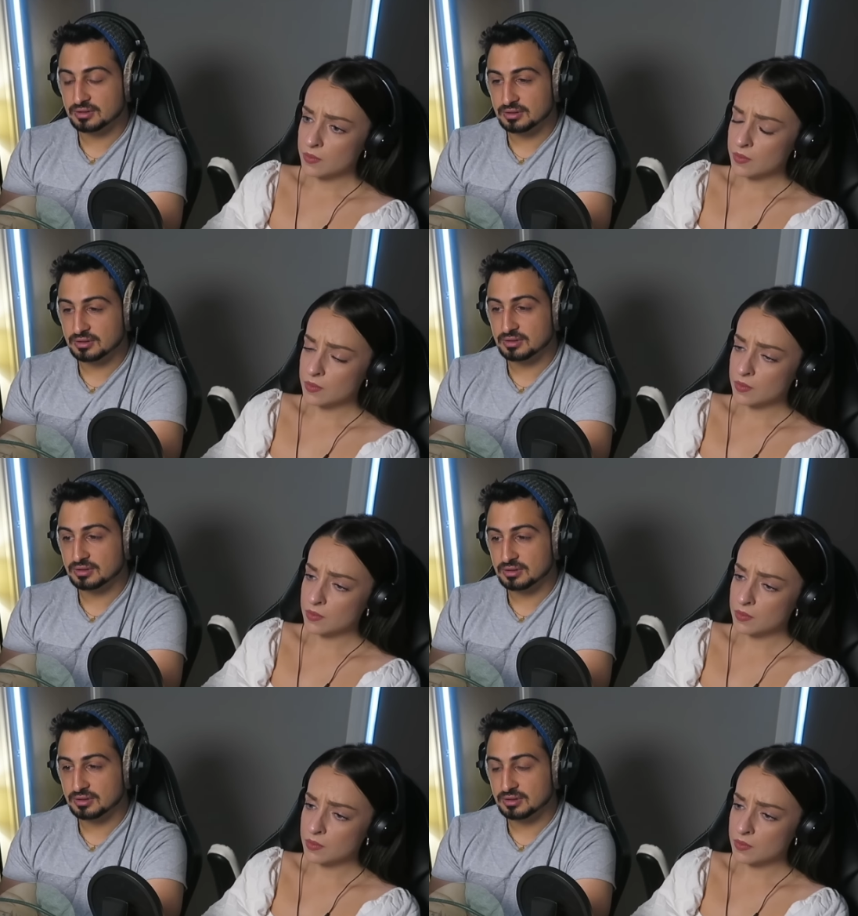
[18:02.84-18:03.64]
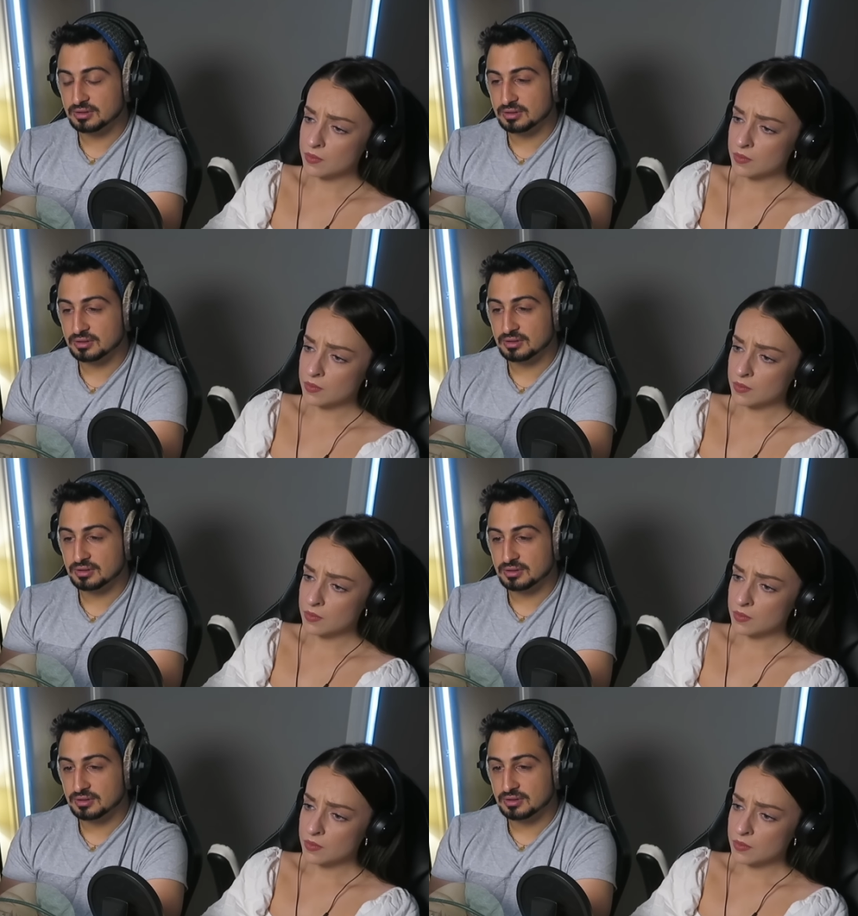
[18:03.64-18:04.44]

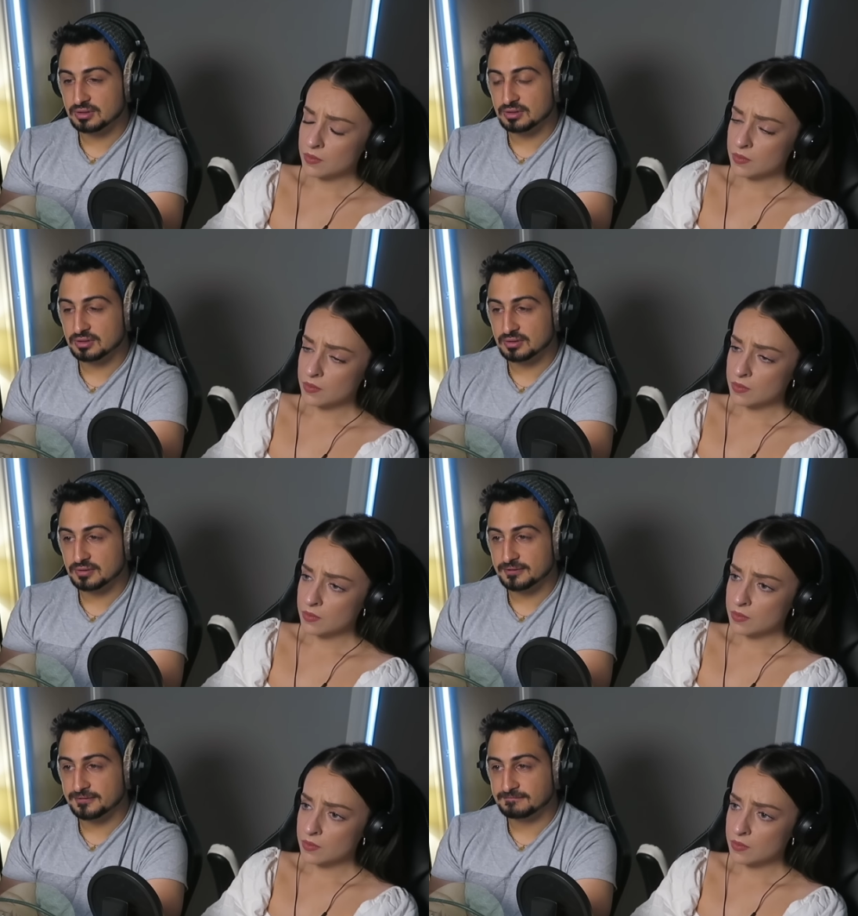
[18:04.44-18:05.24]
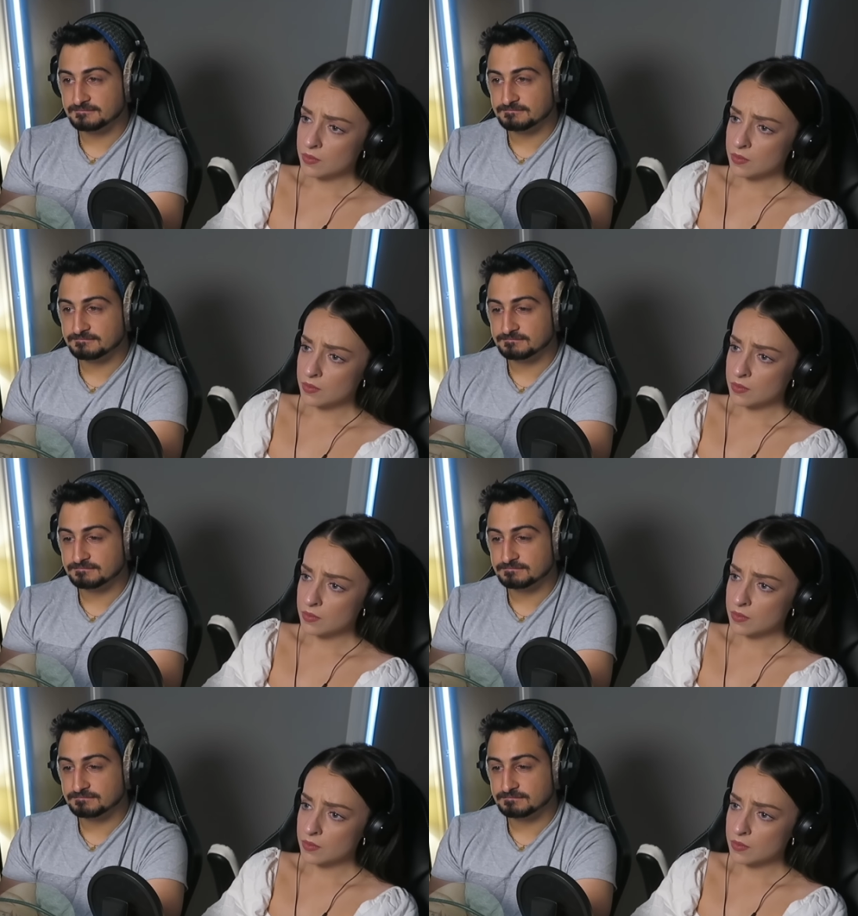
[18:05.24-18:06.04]

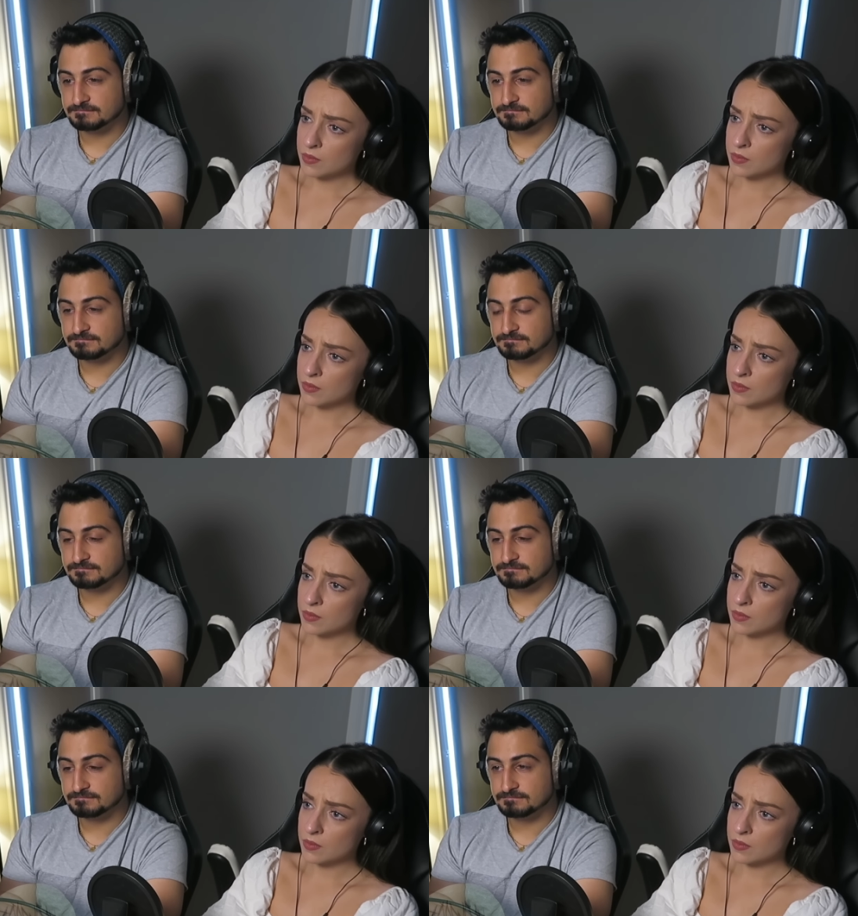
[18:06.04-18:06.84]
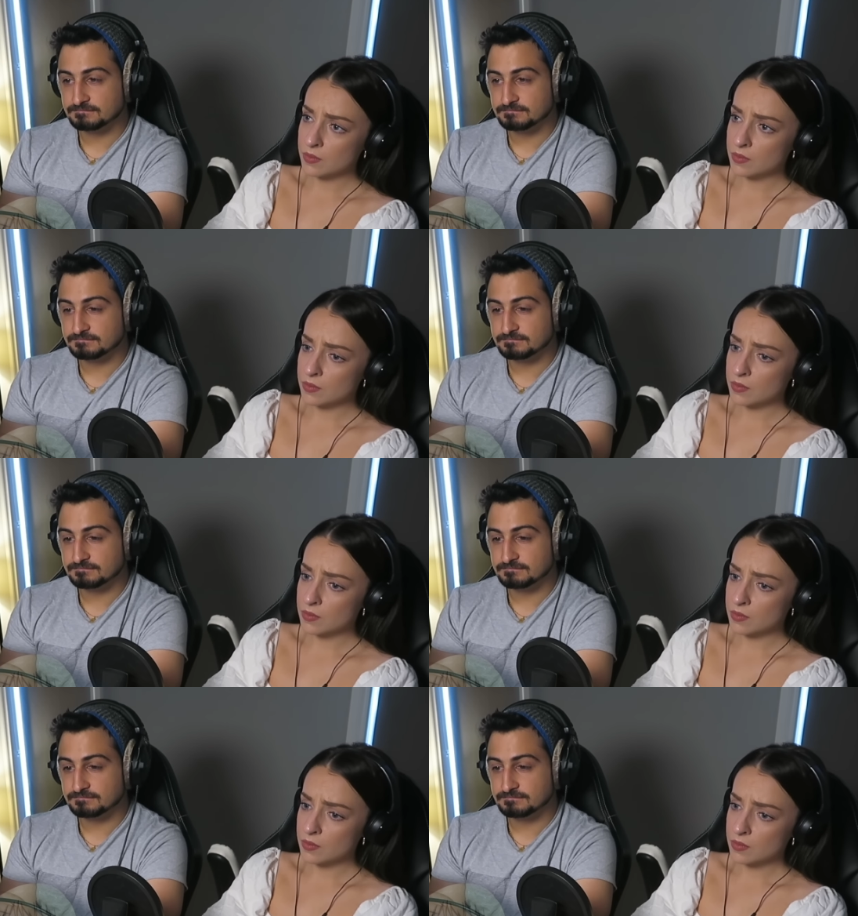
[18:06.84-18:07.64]

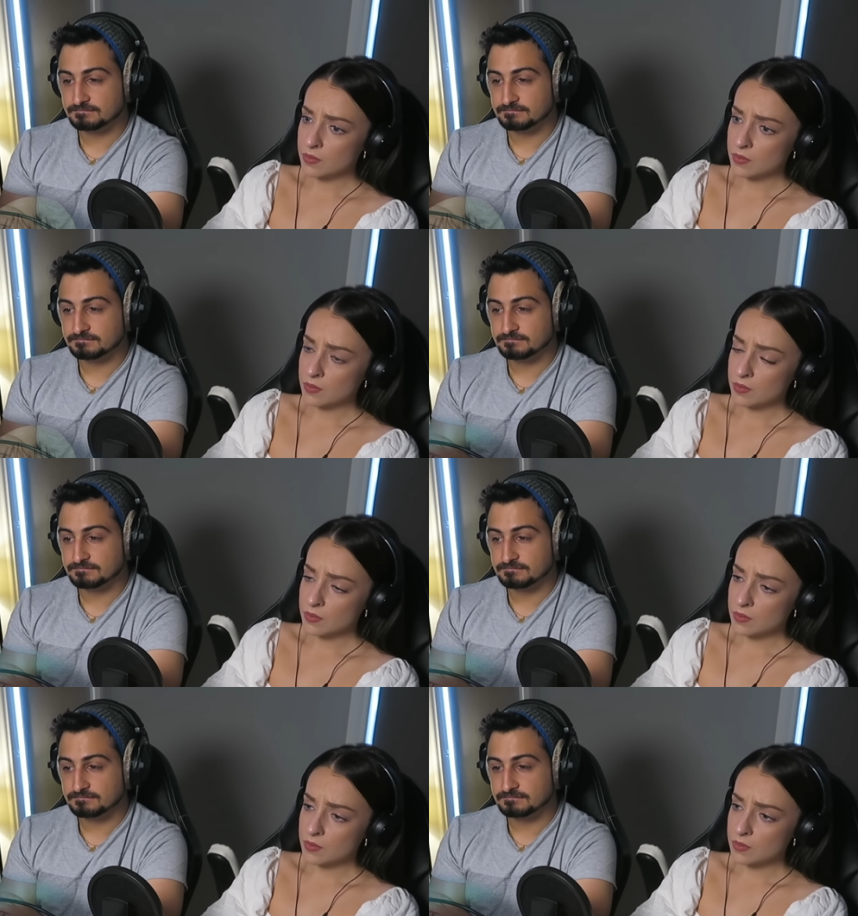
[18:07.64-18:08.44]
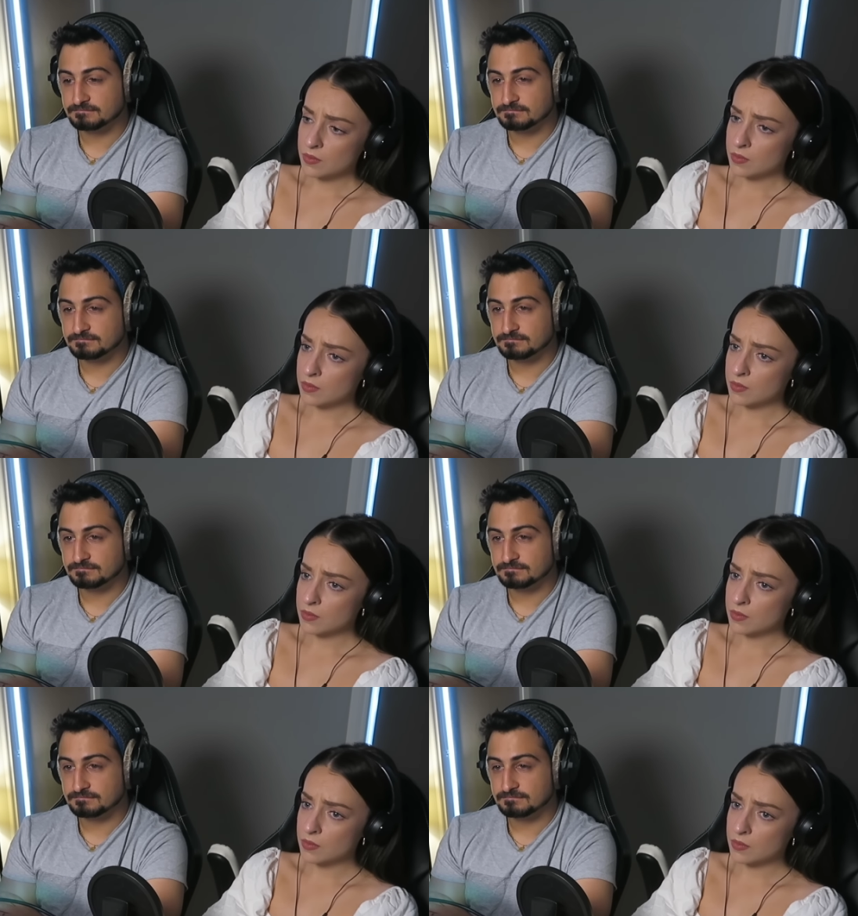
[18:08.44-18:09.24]

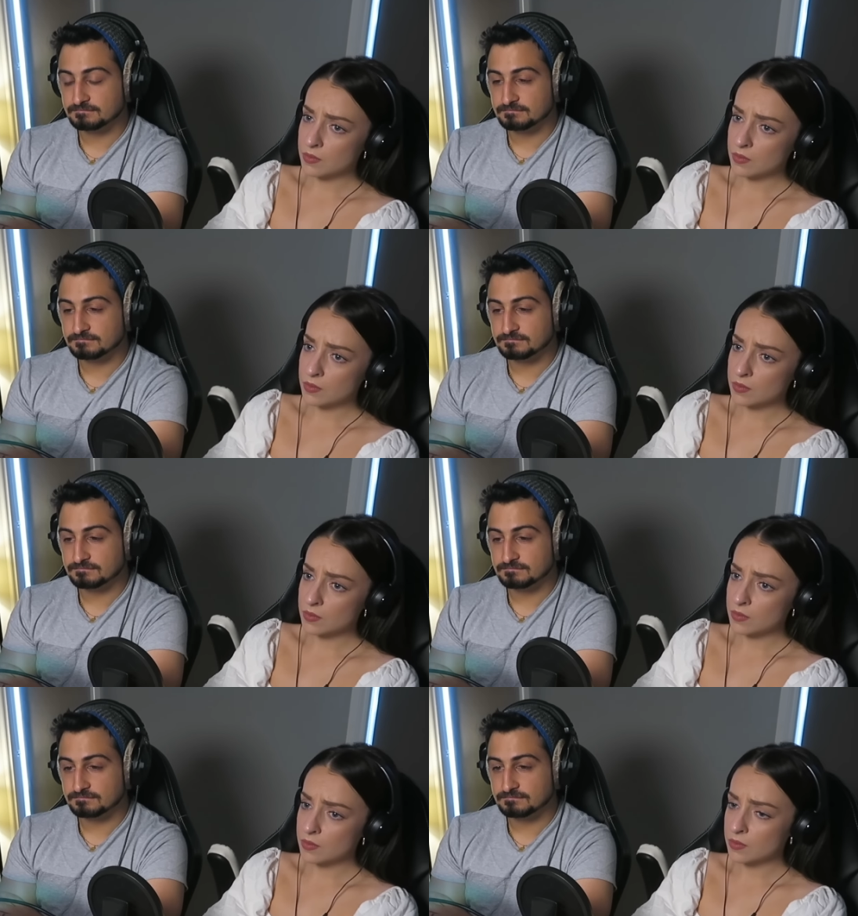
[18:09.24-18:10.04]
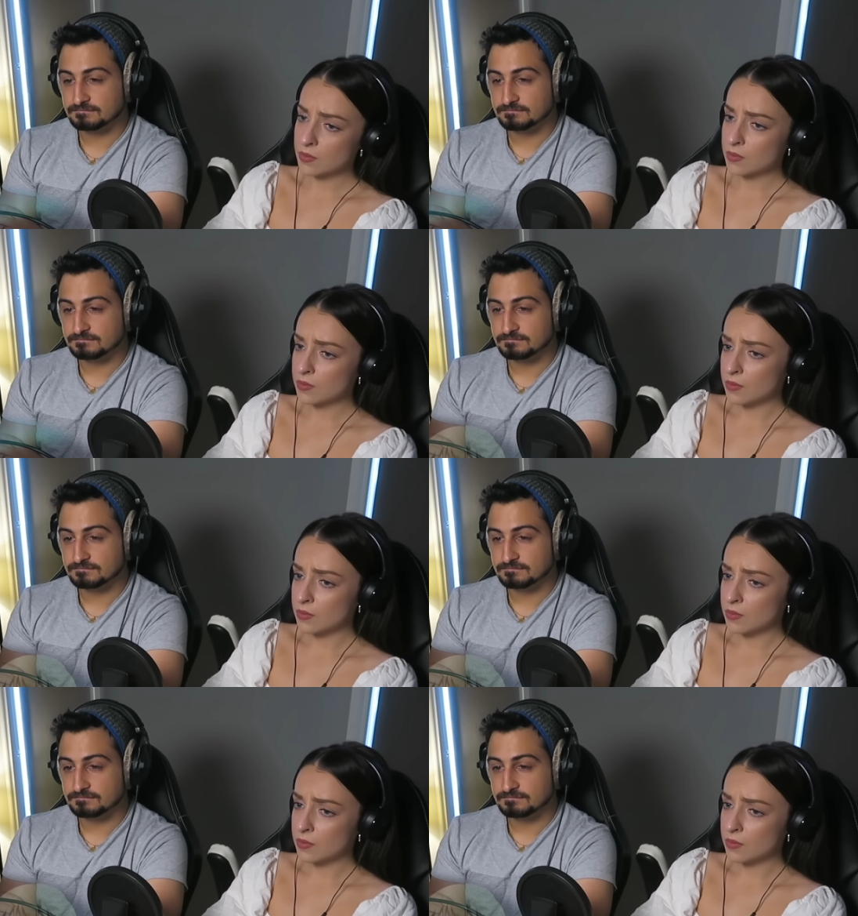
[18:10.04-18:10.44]
[no speech]